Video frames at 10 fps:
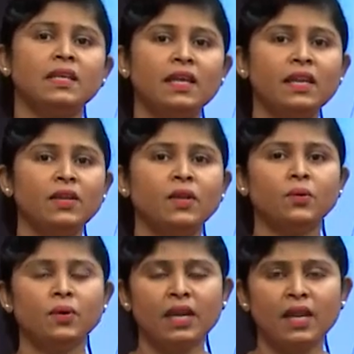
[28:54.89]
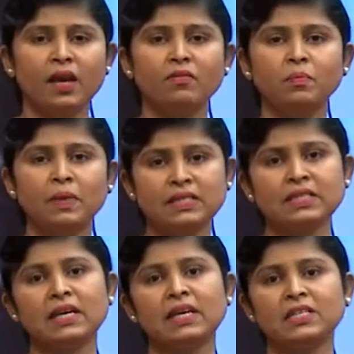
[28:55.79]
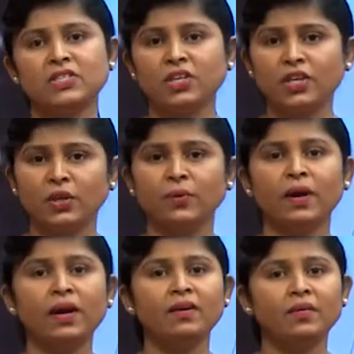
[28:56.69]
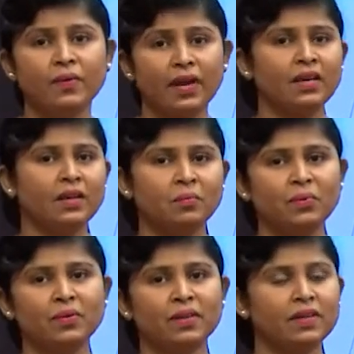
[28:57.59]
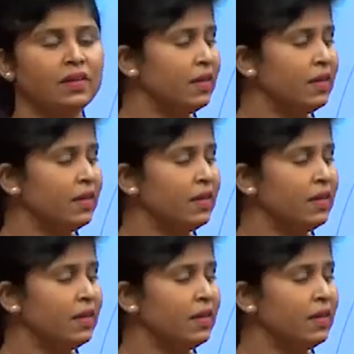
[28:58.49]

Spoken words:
Then you can have a picture collection in your writing book.